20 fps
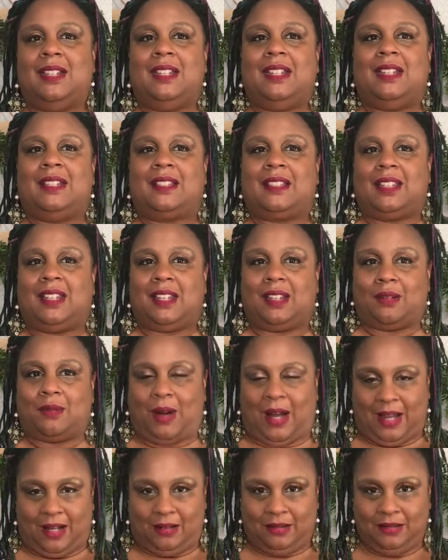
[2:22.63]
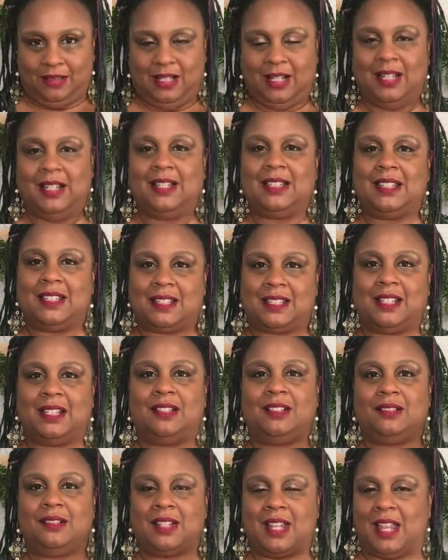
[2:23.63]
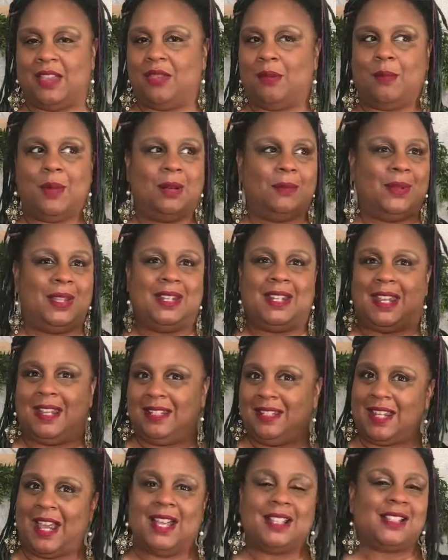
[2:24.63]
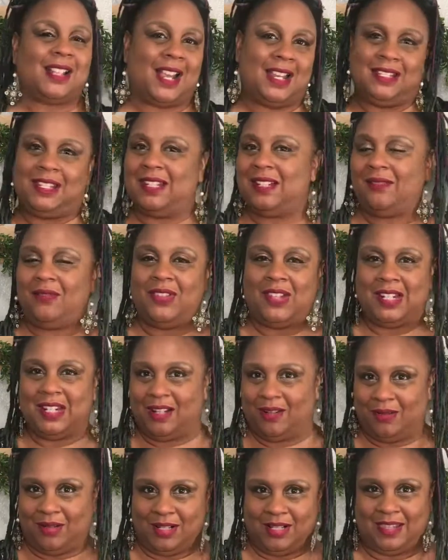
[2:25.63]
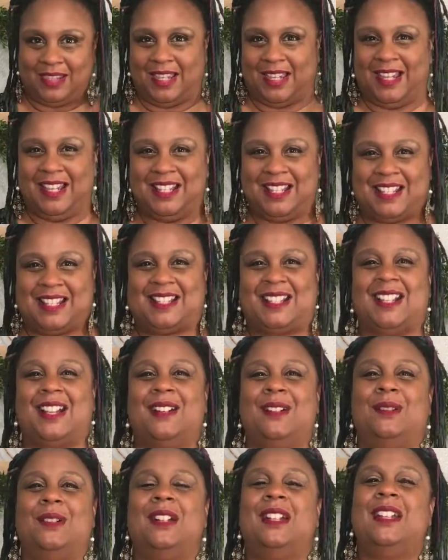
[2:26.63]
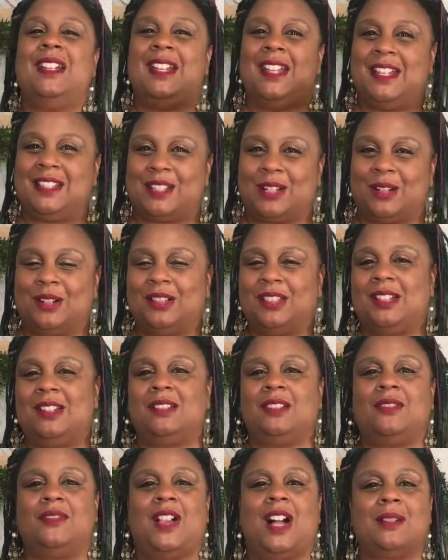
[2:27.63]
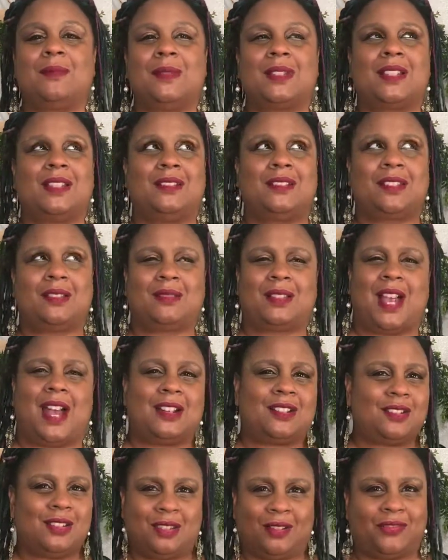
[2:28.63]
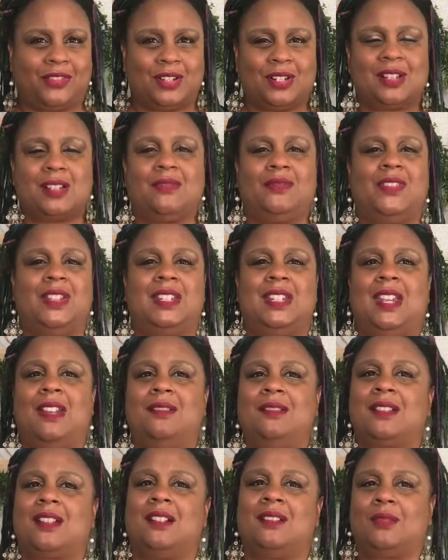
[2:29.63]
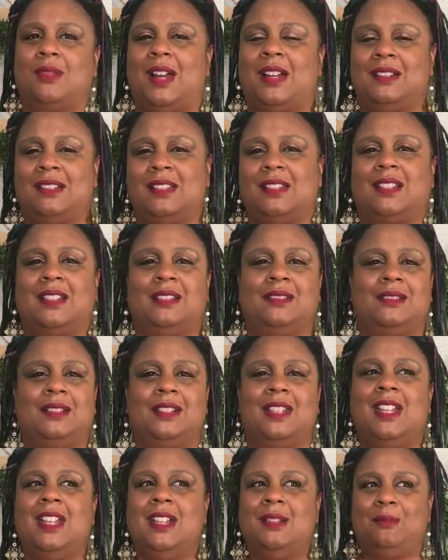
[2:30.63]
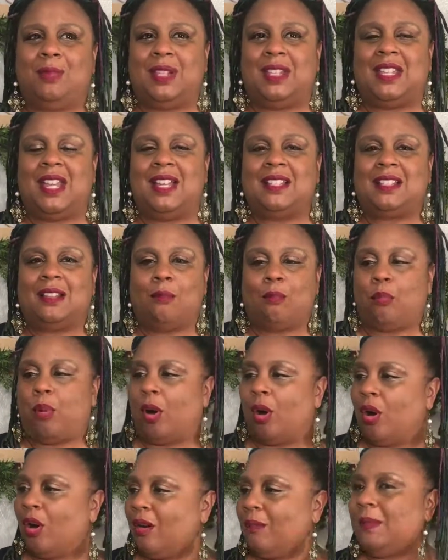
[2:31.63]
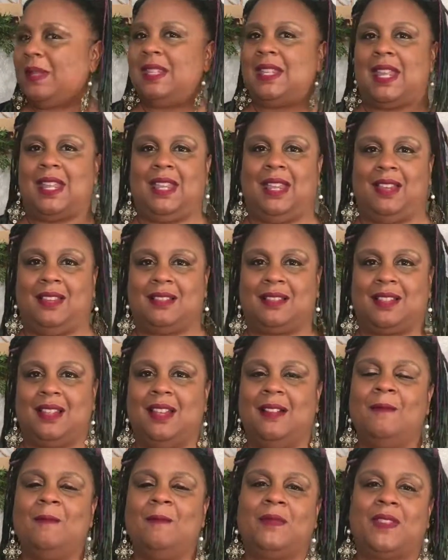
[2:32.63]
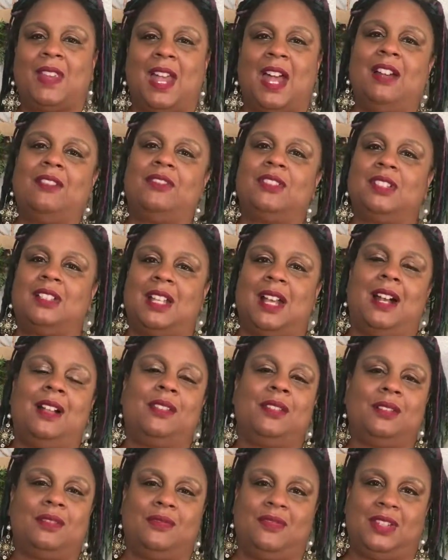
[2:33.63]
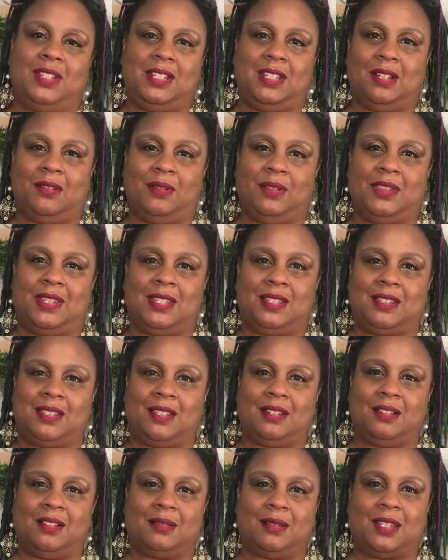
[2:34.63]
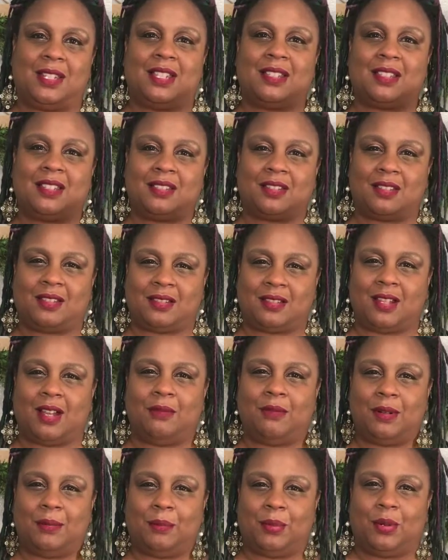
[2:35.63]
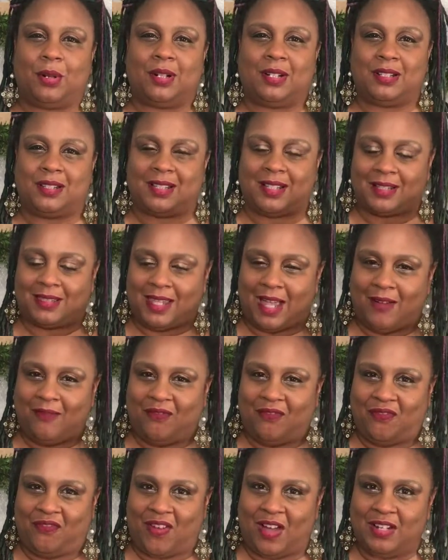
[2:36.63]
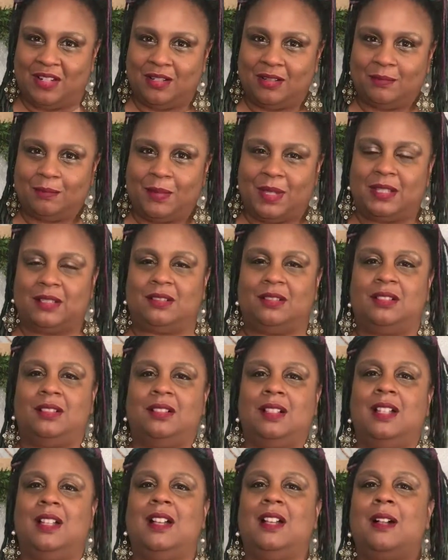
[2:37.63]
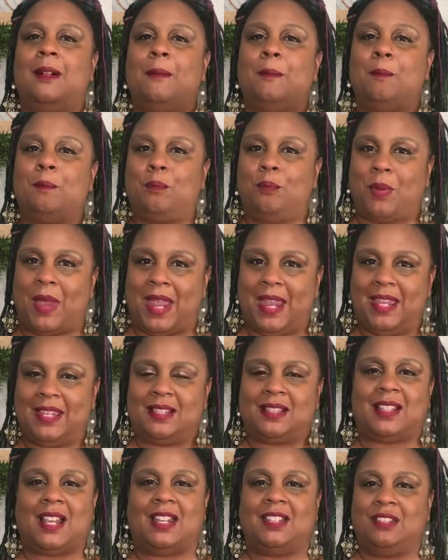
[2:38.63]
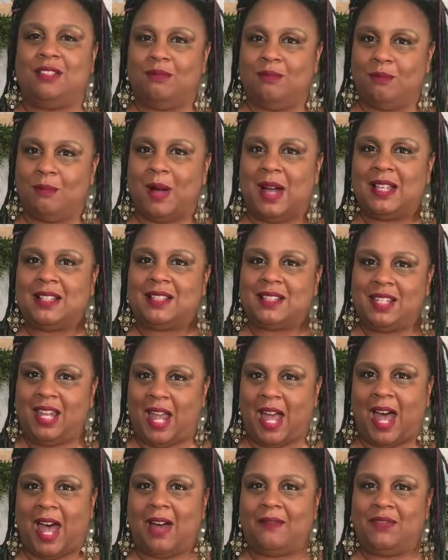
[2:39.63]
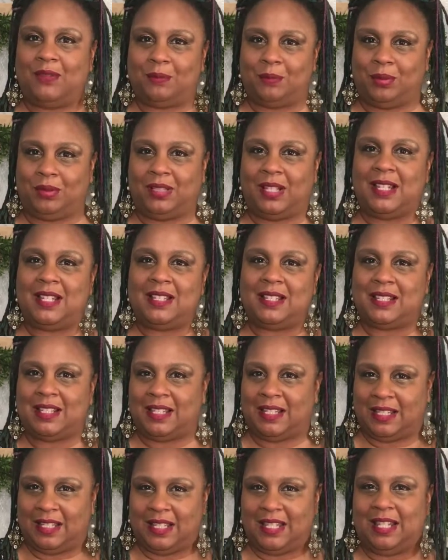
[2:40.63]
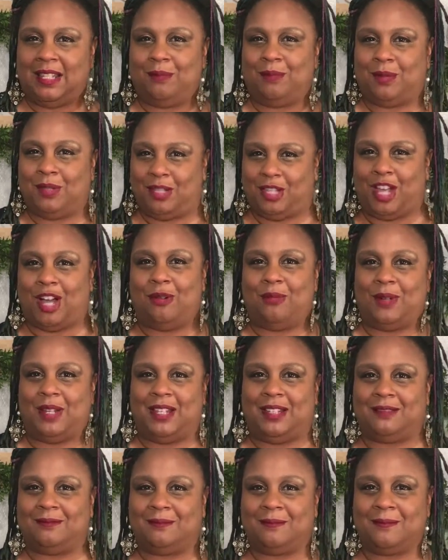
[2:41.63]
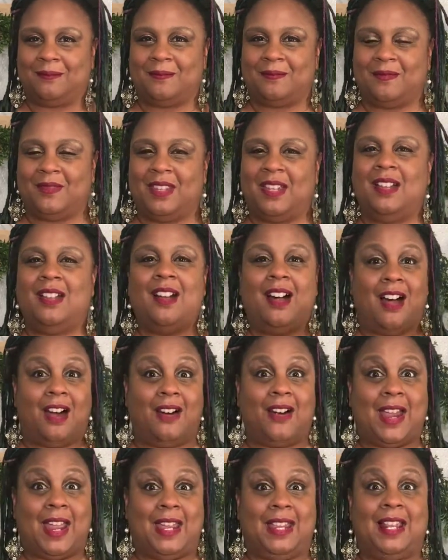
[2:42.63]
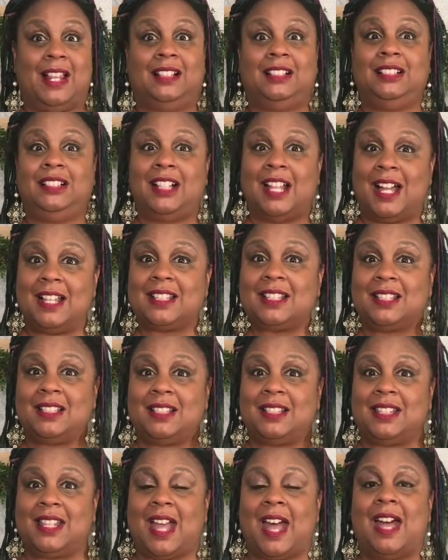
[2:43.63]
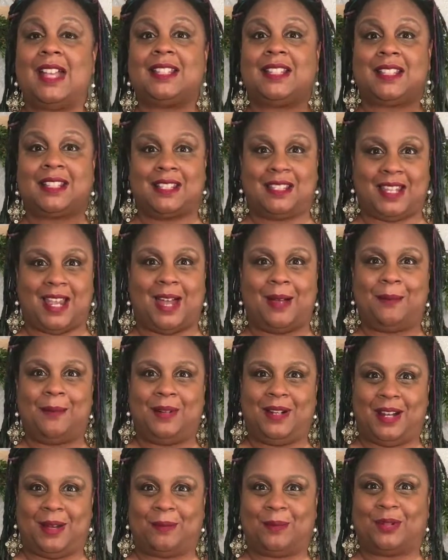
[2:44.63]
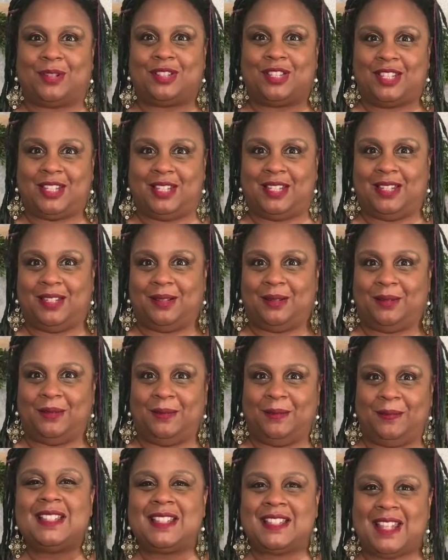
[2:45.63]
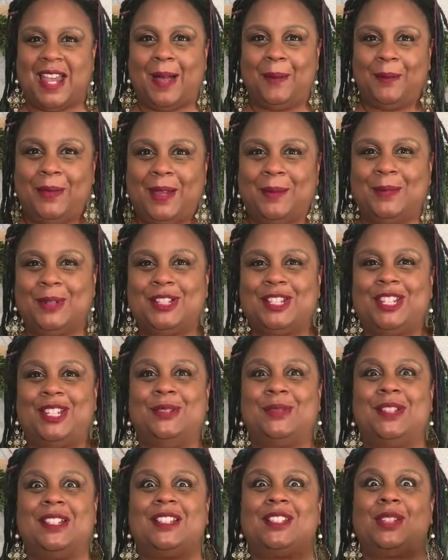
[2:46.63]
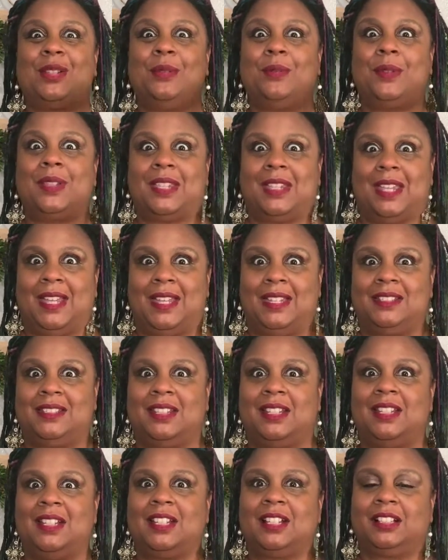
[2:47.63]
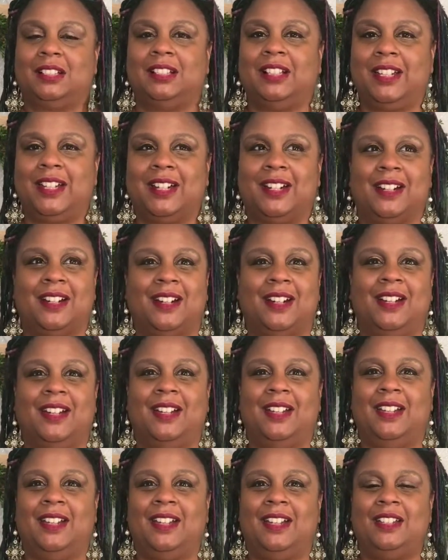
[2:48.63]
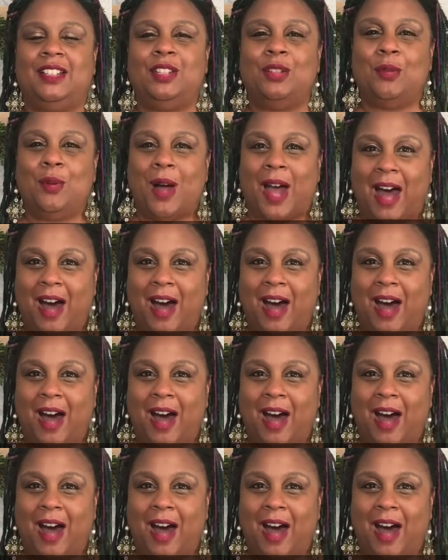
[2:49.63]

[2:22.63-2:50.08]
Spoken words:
Is to get ground, get centered in the moment. And yes, I did a video on this. So it's earlier in the Vlogmas series. It was actually the first video. It's on ground and centering because it permeates every other video in this series because it's so important. It's like that fundamental base that you must have in place to keep going. All right, let's look at step number 2. Step number 2 is to get clear. You